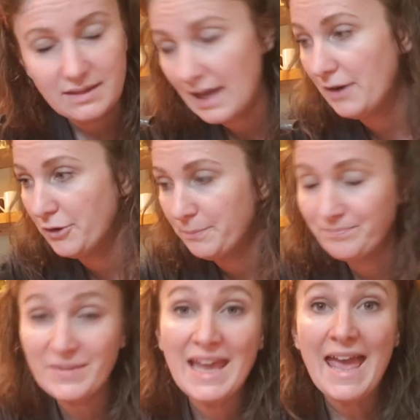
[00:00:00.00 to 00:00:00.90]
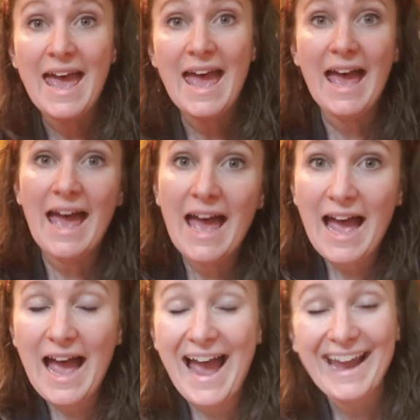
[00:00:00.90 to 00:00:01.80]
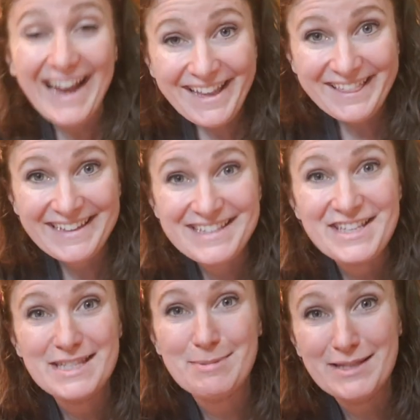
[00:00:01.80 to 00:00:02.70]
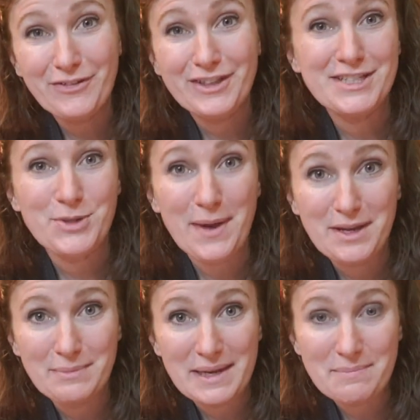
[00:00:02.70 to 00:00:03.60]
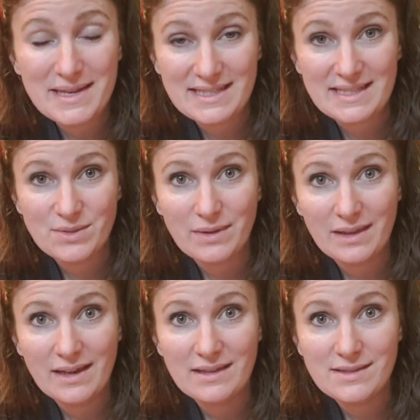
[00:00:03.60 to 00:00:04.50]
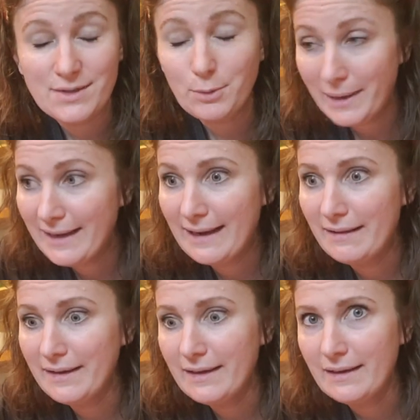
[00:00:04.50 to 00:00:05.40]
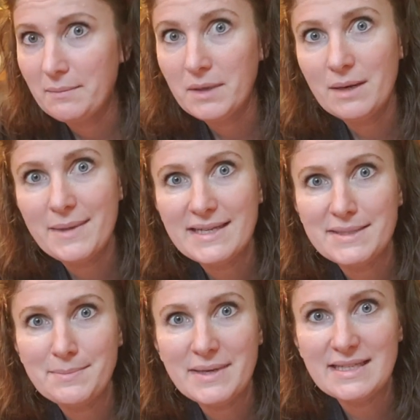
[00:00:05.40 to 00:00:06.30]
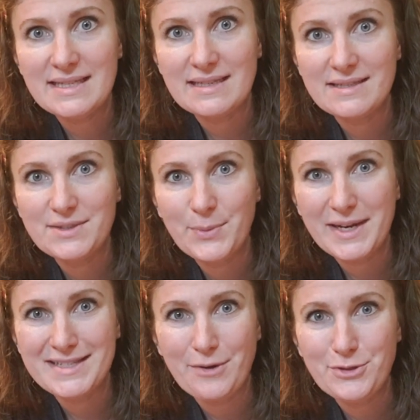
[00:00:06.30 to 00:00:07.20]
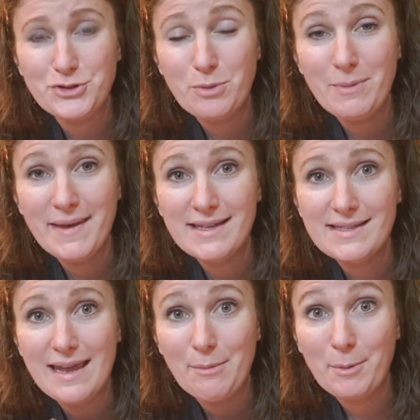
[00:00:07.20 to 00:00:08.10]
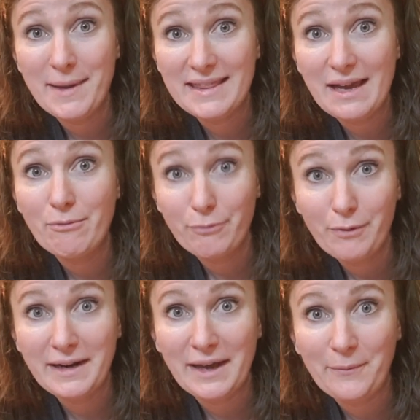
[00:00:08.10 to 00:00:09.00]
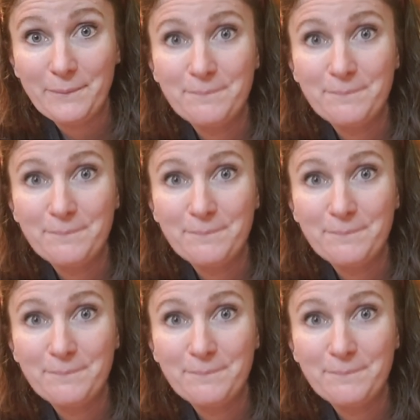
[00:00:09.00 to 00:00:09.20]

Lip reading: I don't know. I got this specifically so I could make mixes with it, and so by golly, I'm gonna make some mixes. So we're gonna start with the trimmy mix. I'm gonna make that right now.